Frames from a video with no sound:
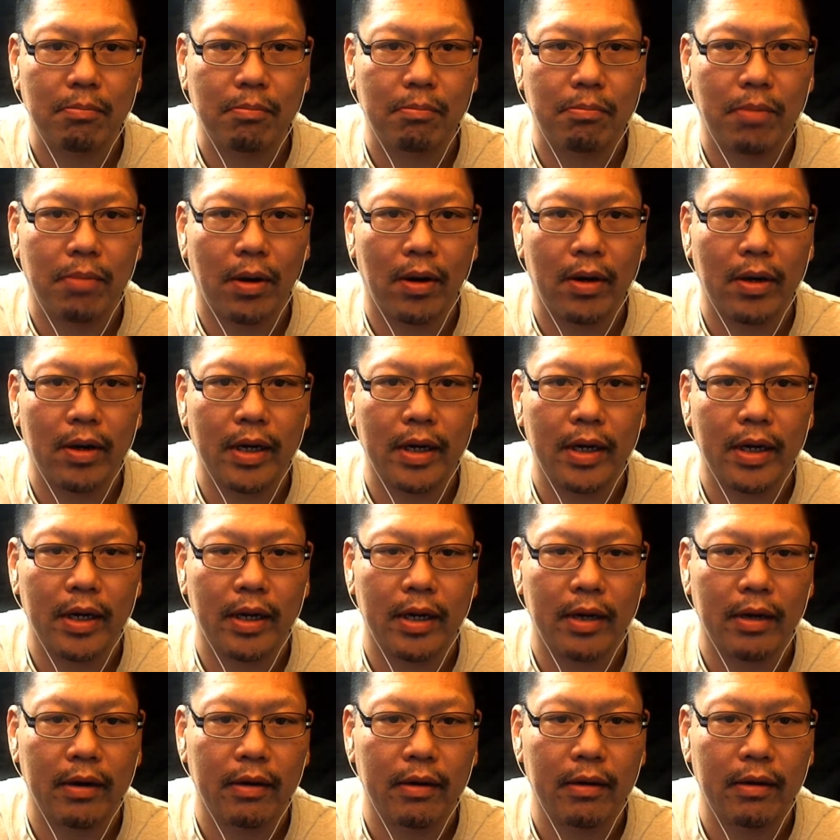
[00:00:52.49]
Barn in
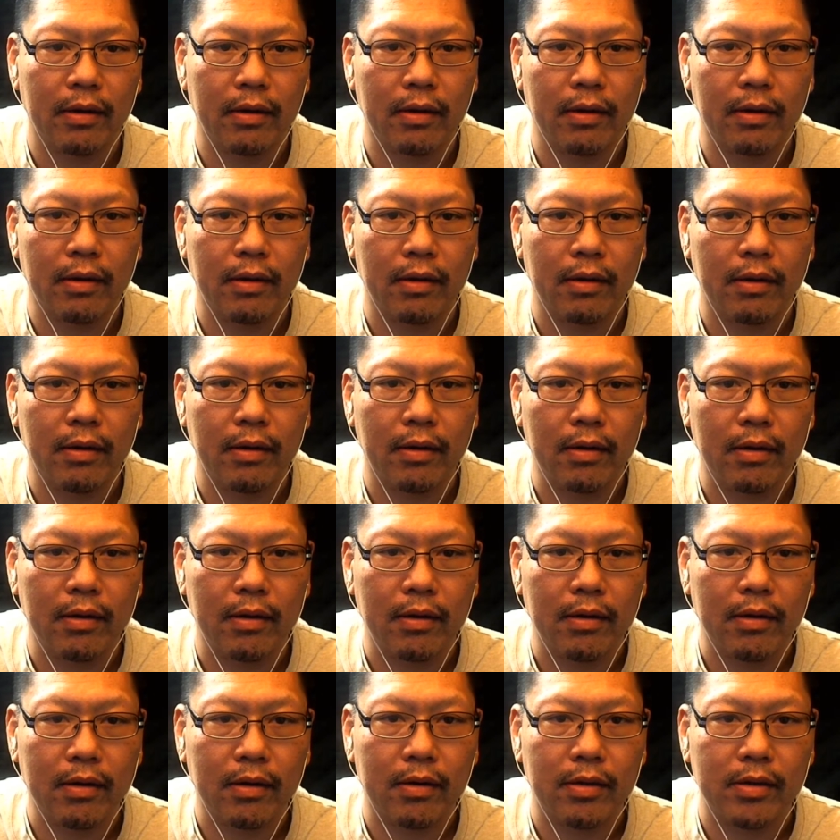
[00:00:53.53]
here.
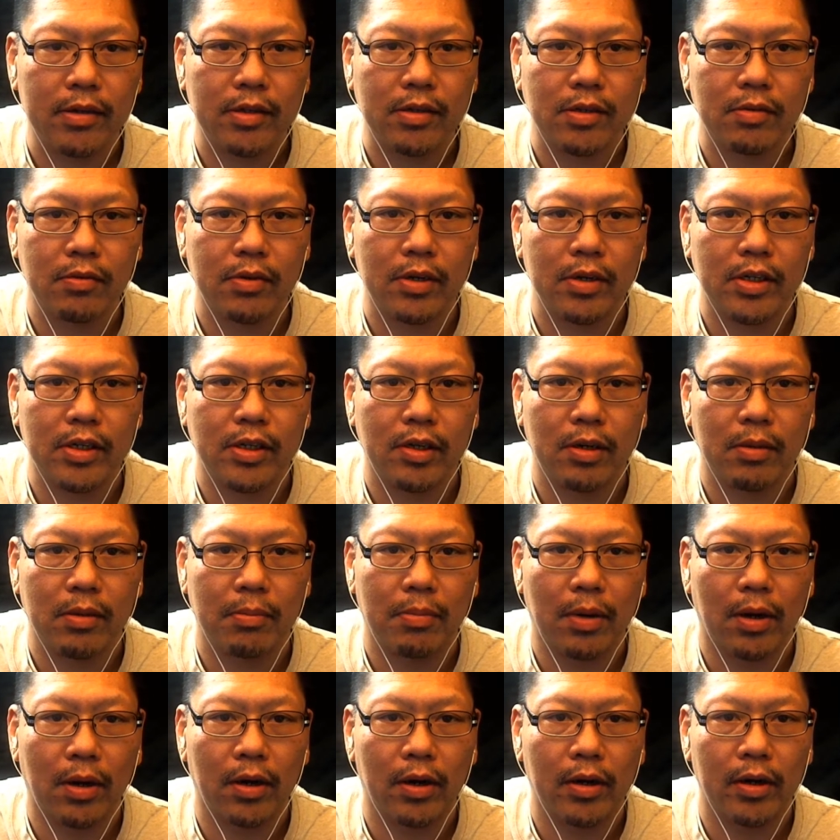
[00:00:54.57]
I swear I saw
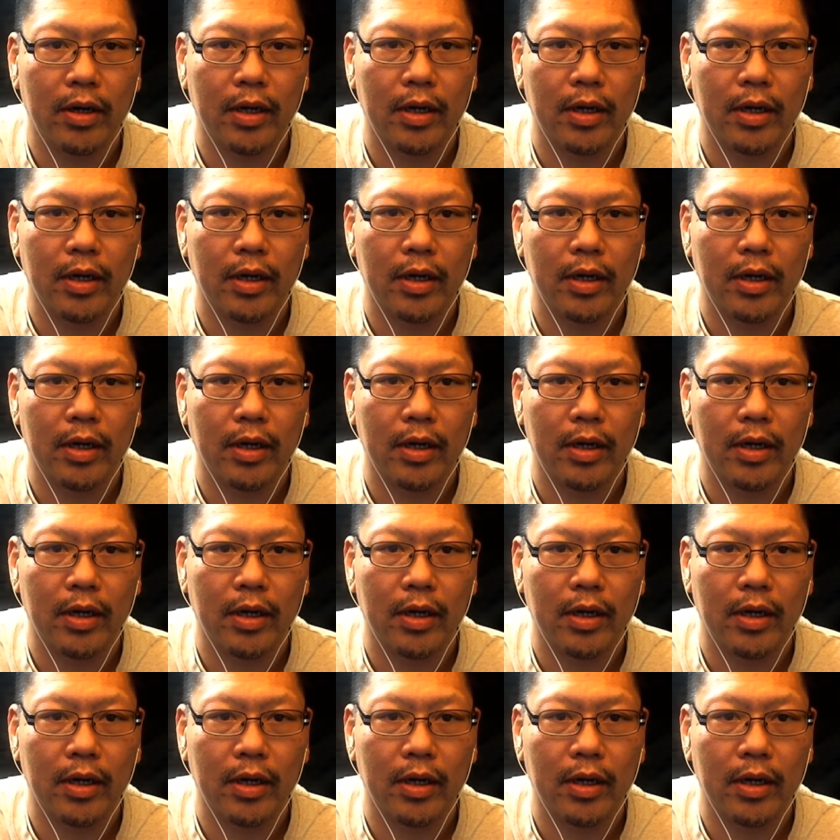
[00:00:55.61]
Barn.